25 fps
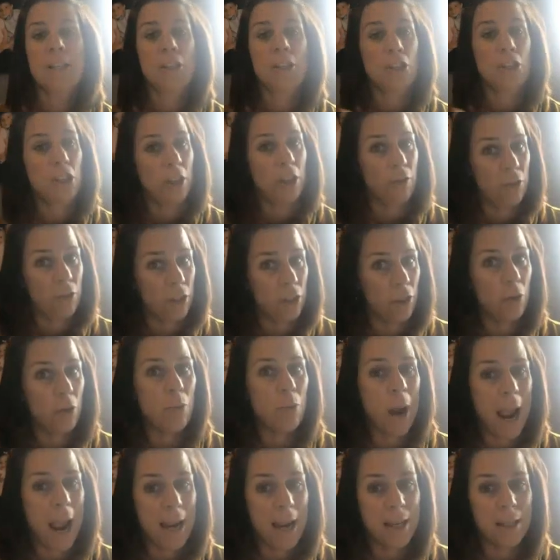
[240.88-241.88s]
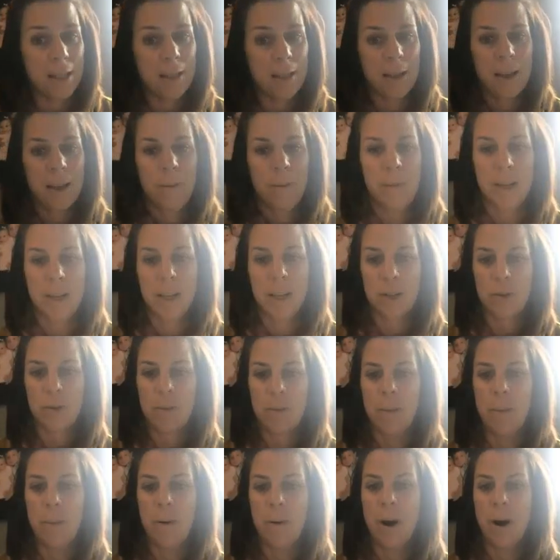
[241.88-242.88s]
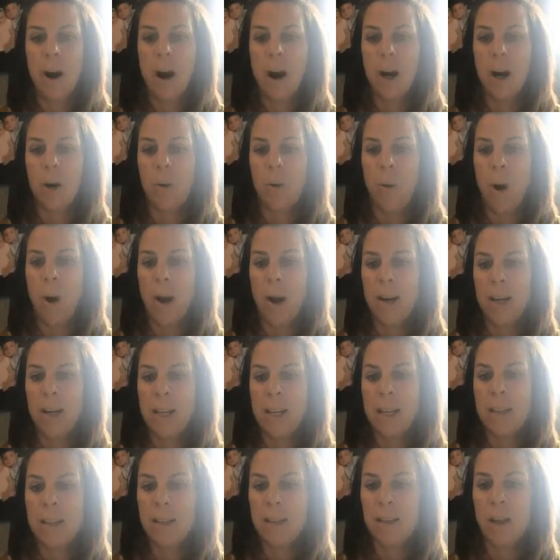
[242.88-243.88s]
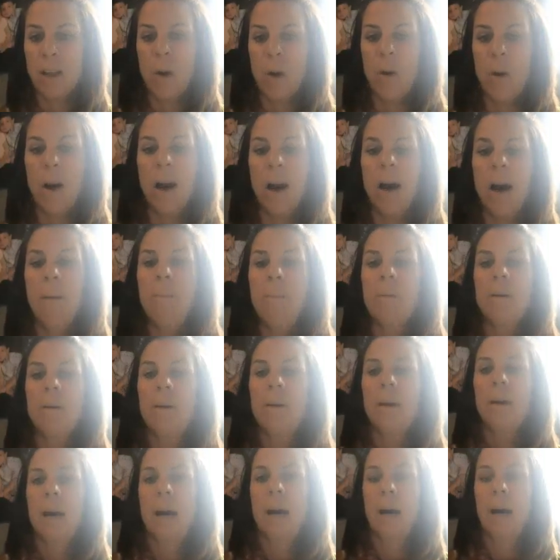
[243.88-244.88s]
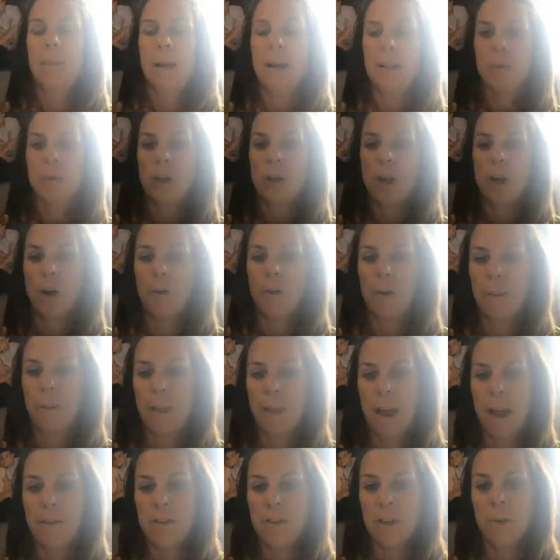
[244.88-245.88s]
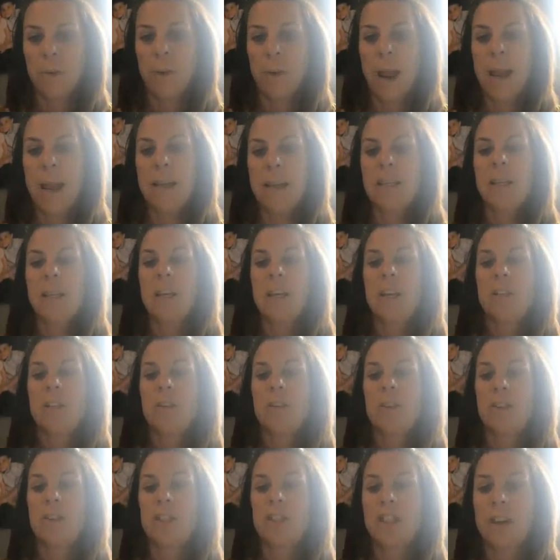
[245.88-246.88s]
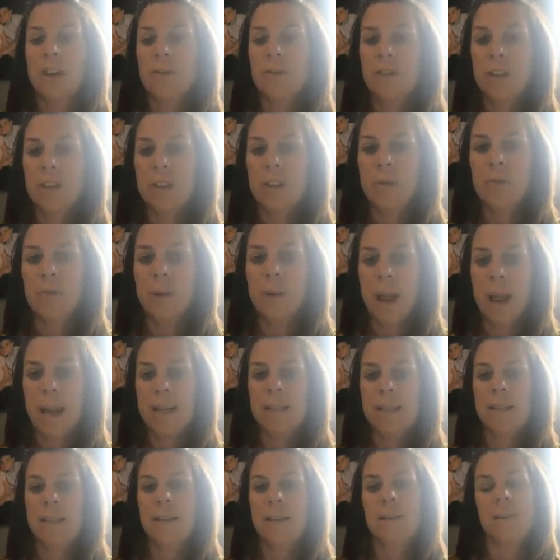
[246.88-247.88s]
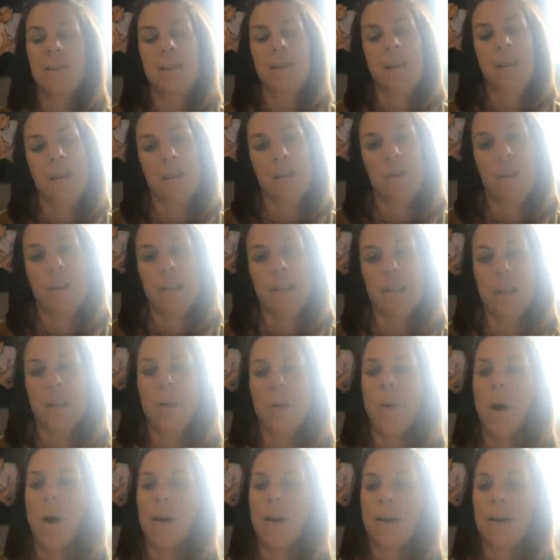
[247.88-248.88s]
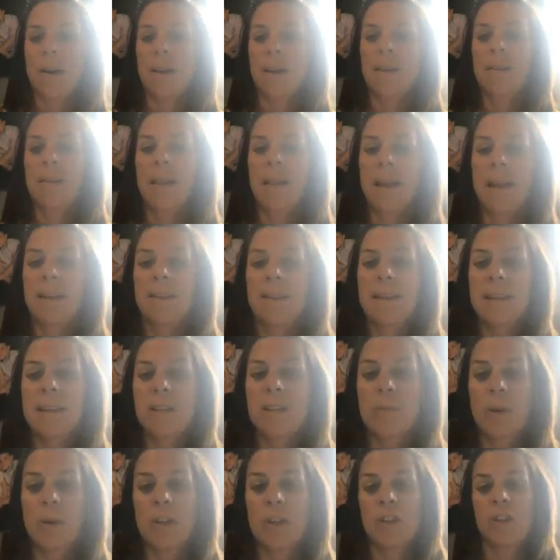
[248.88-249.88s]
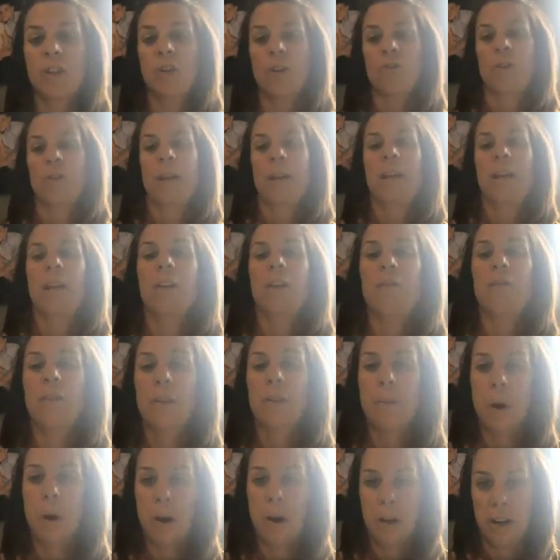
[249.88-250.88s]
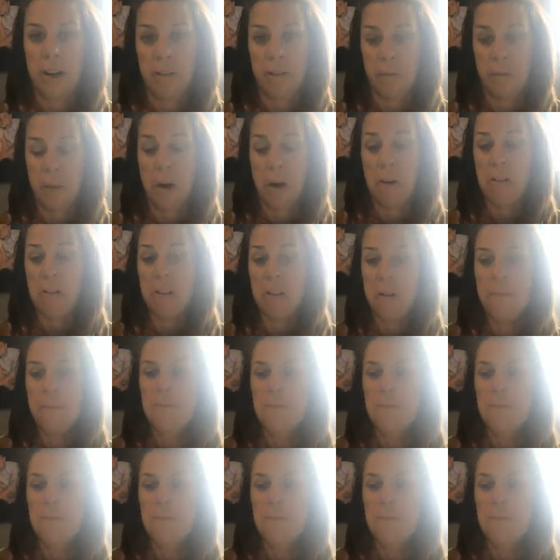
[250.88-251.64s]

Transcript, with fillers: is a shift to the right because remember our quantities go up um, as we go from left to right. So a shift to the right is an increase in quantity like this one shows right here for the market of milk.